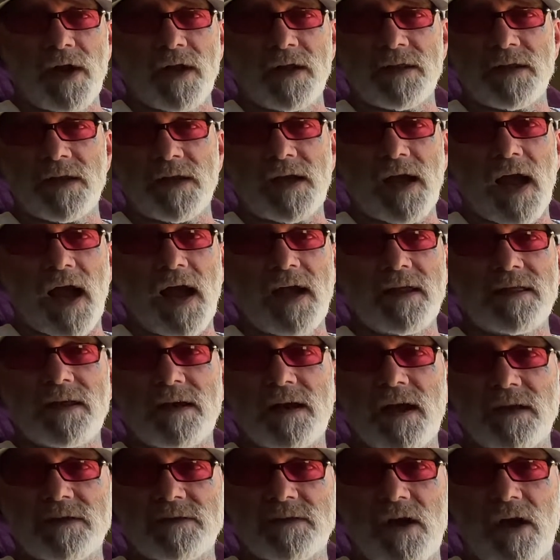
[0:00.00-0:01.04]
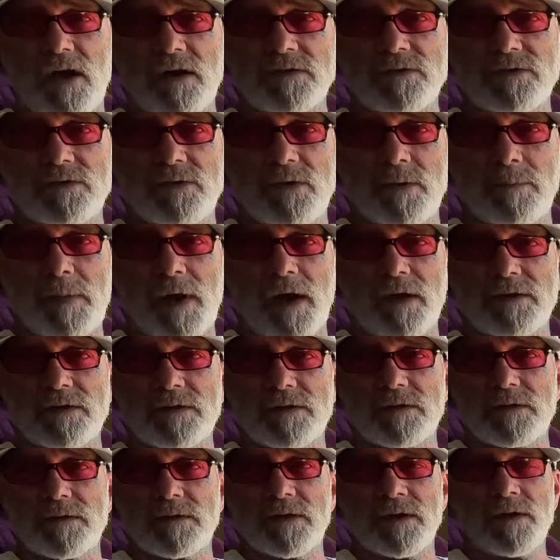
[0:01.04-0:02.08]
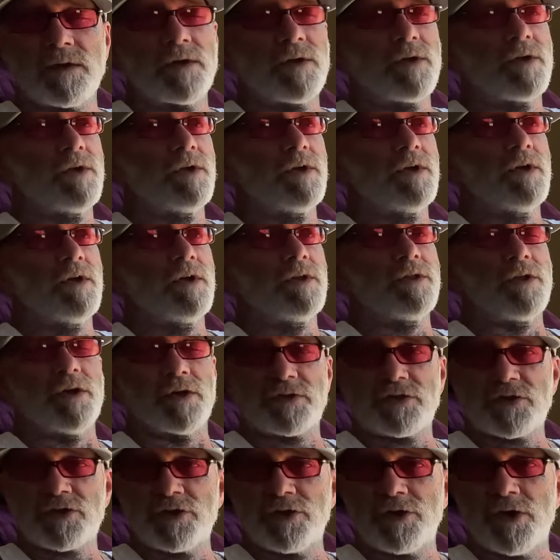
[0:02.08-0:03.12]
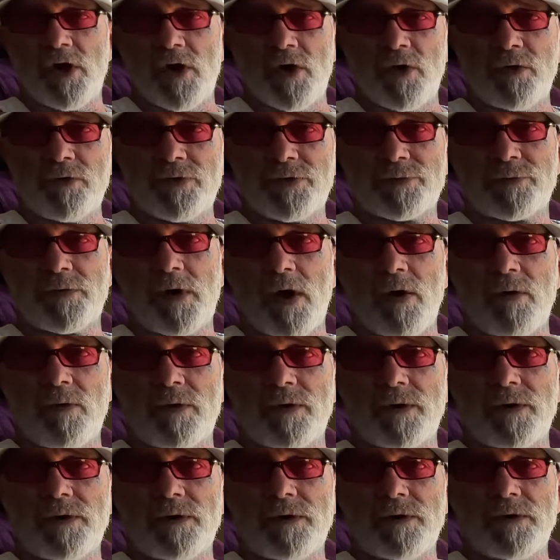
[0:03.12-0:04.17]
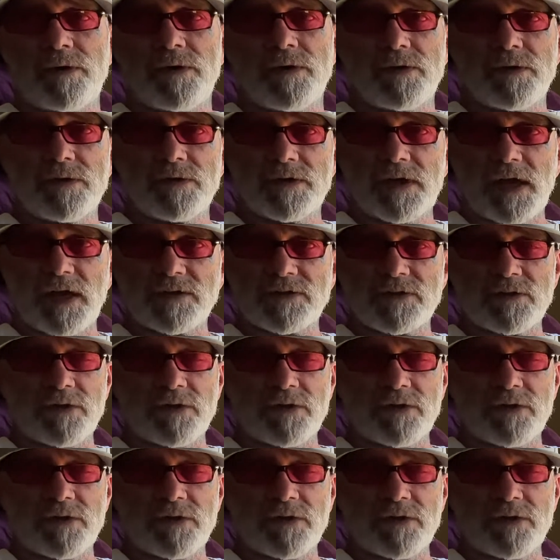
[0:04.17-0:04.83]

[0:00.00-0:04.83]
And the guy that I talked to about the snow thrower that's